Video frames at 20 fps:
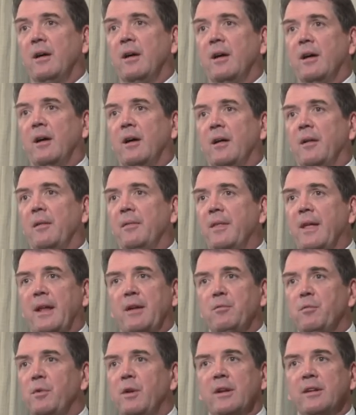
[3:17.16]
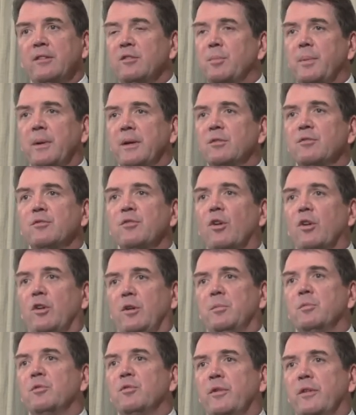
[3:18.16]
That really speaks
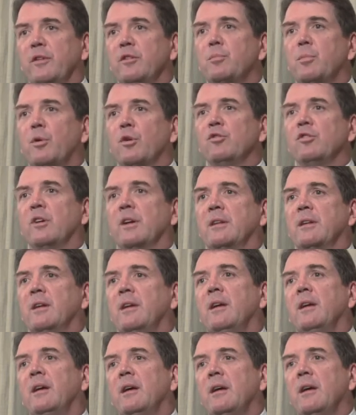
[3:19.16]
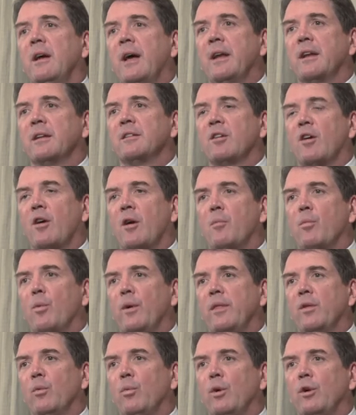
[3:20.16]
volumes for this project at a time
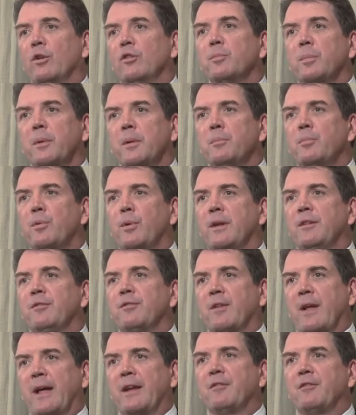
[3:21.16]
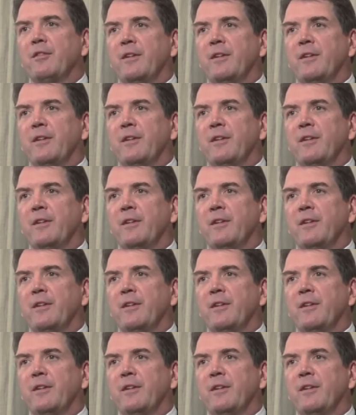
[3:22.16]
when the world's been pretty flat